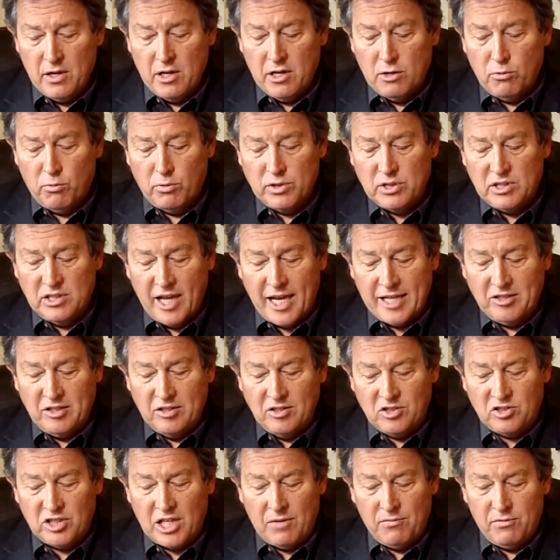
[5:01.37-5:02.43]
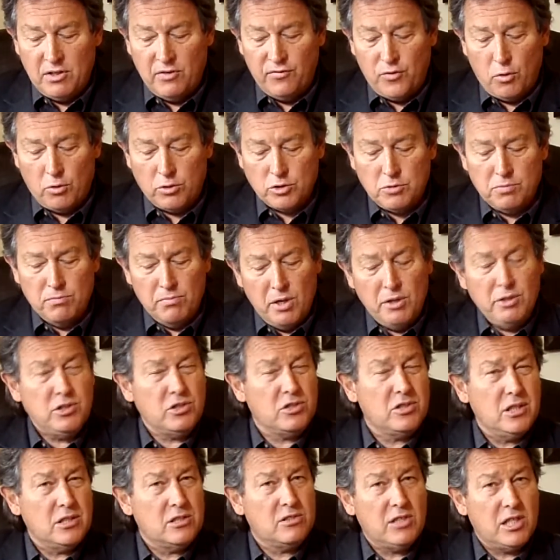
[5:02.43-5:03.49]
was 1974's most
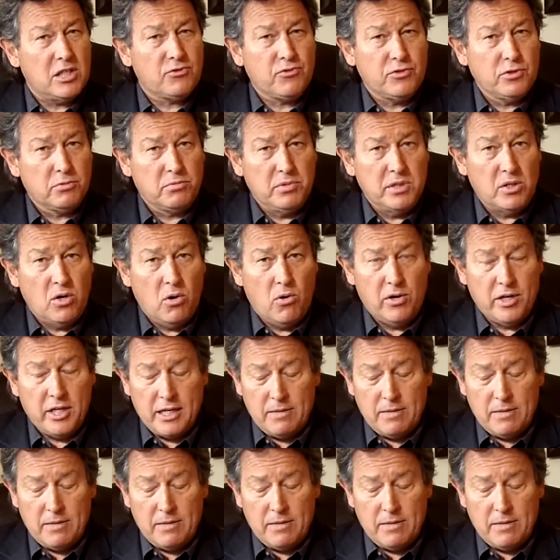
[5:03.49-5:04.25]
successful recording